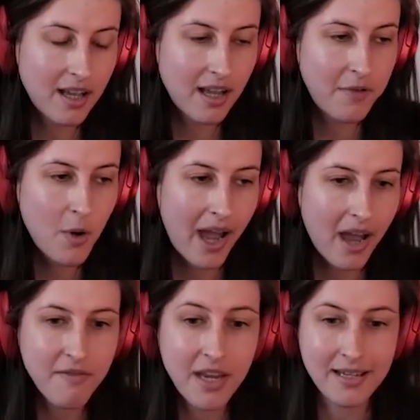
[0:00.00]
if you
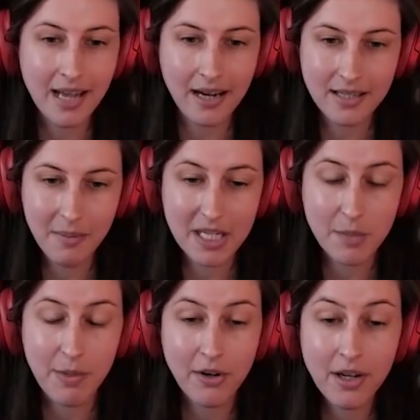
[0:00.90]
have the exact same
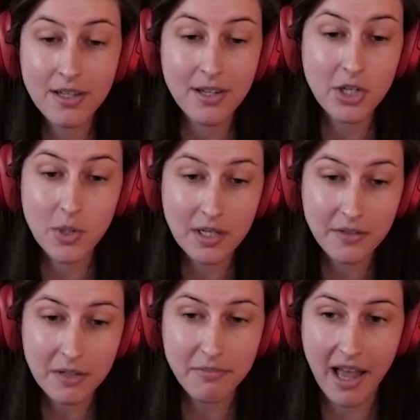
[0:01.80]
experience on two
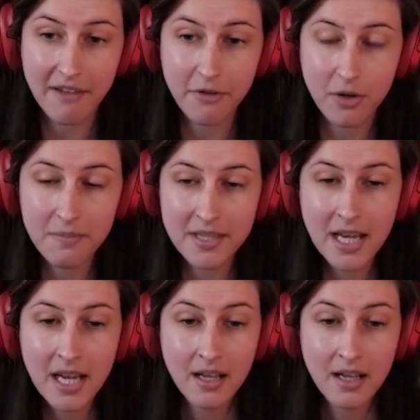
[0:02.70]
different platforms,